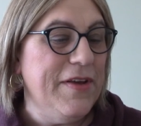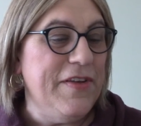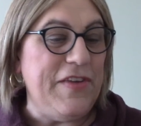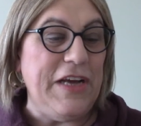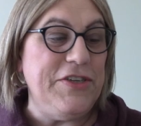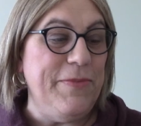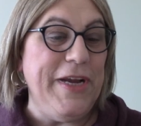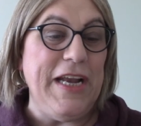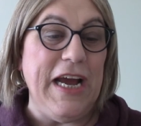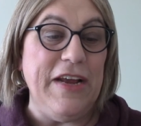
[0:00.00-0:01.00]
Sasha
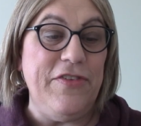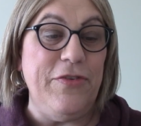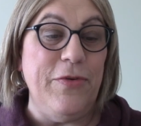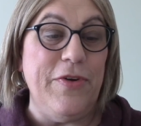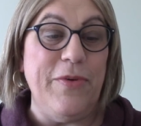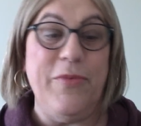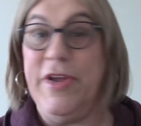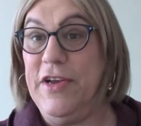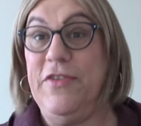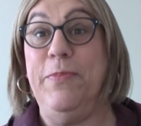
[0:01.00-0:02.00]
may die sooner than we
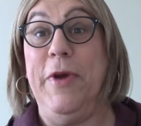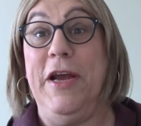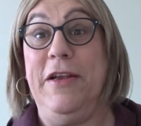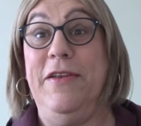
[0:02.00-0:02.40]
expect.